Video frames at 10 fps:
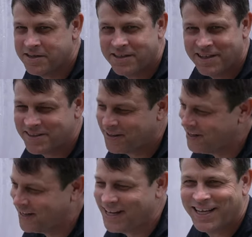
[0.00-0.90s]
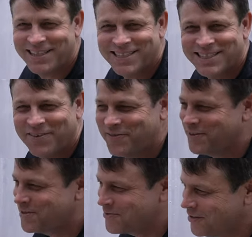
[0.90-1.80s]
That's all I got to say for
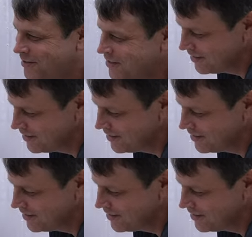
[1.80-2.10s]
this one.